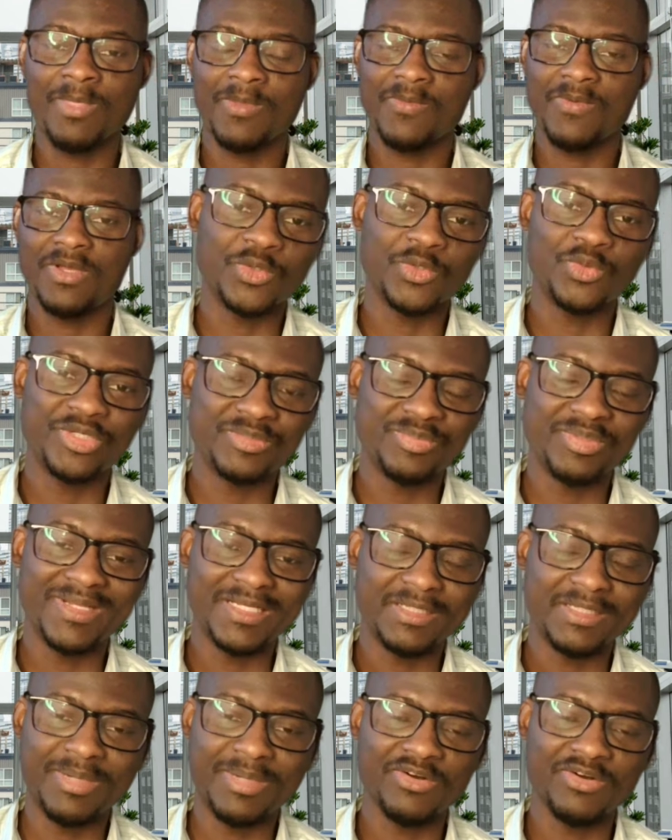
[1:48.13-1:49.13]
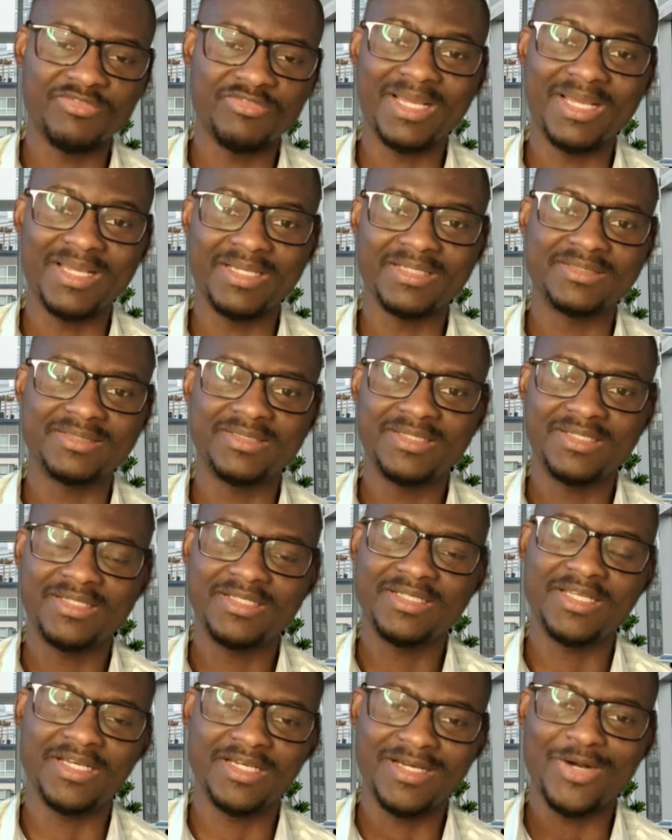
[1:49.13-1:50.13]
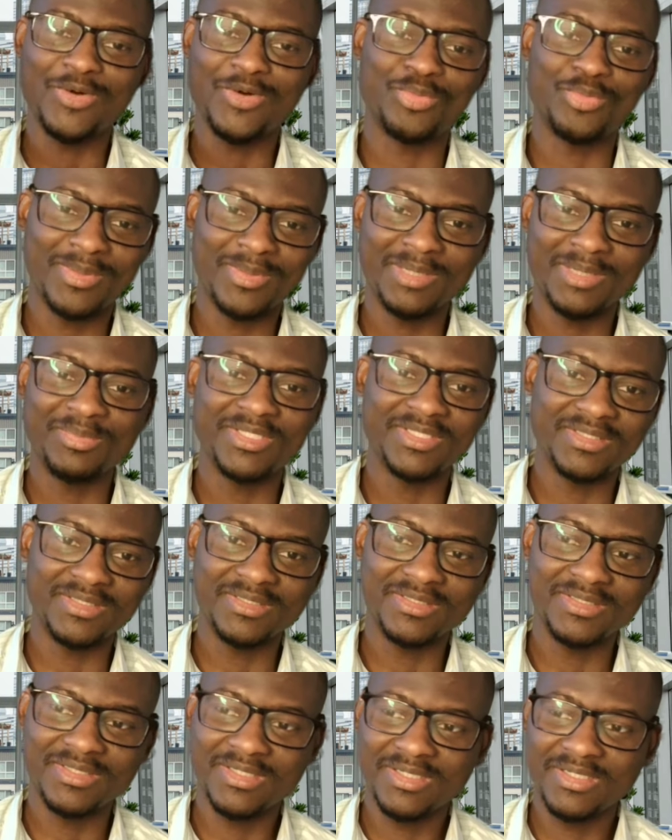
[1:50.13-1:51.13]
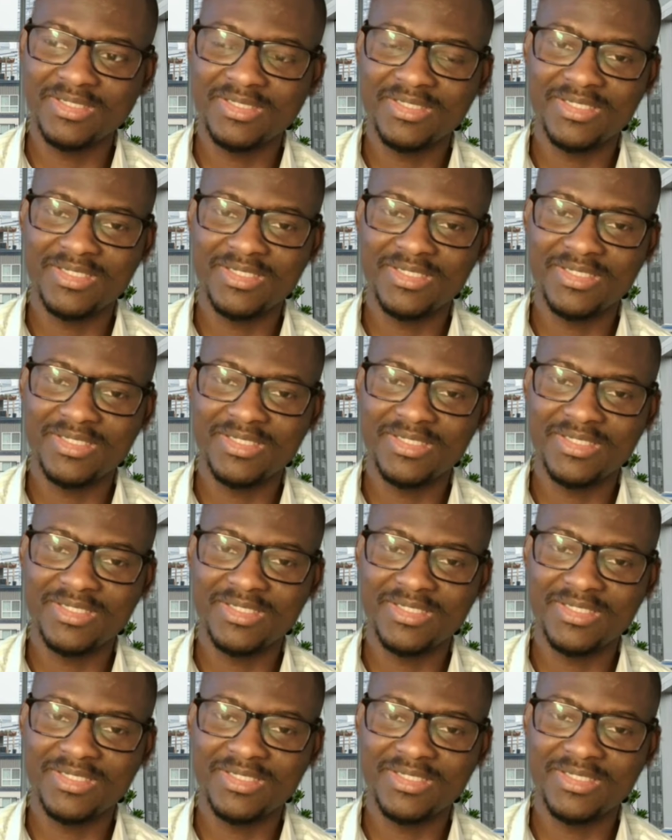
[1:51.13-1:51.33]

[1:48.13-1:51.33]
That has always been at the back of my head. I'll probably